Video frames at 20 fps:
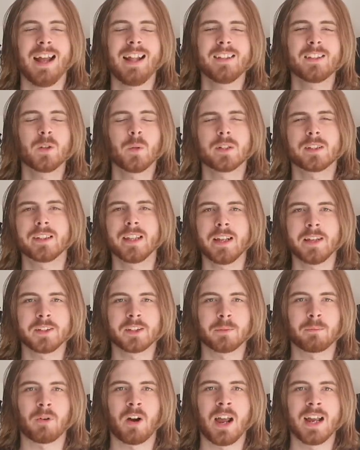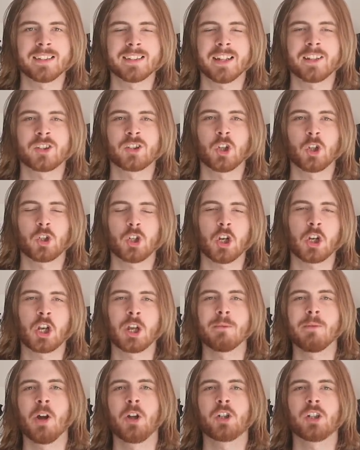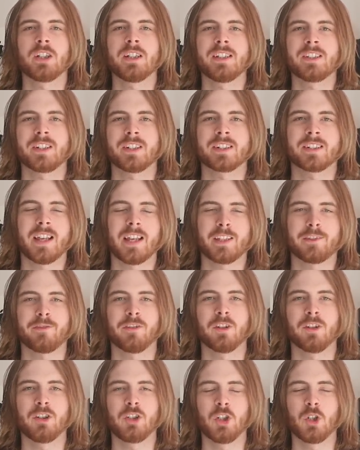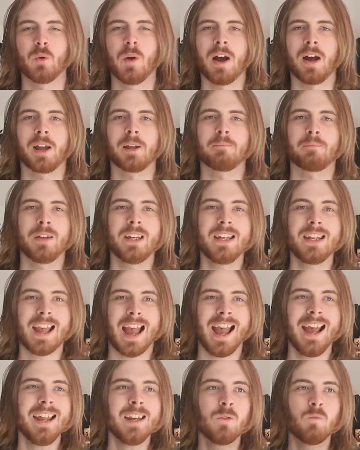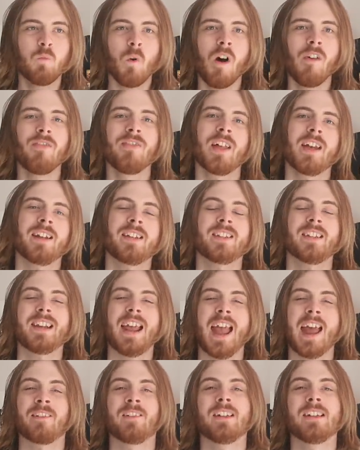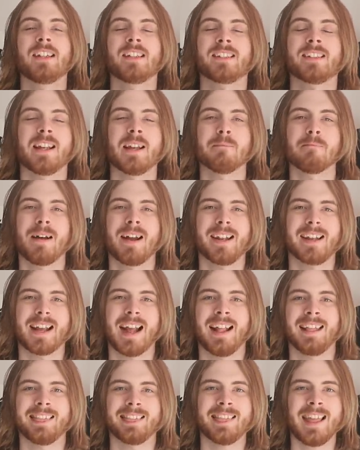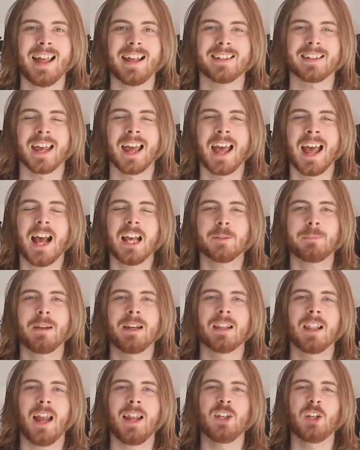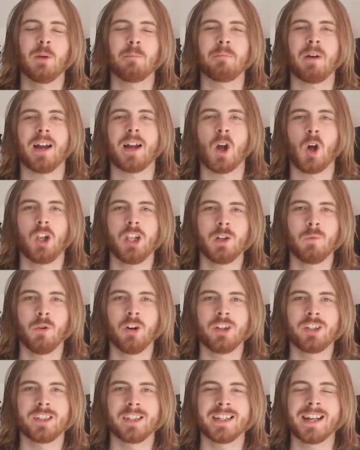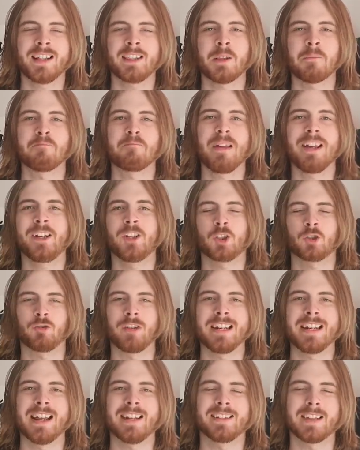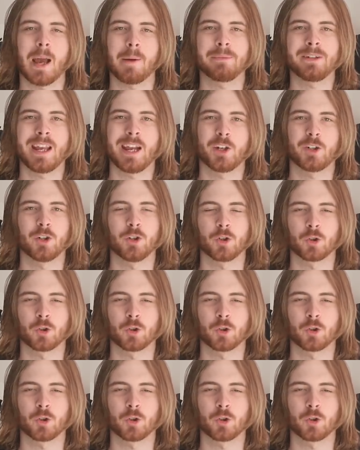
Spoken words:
And so it's little surprise that such a commercially successful new IP, and one that is inherently cinematic at that, has been lined up by Hollywood to get the big screen adaptation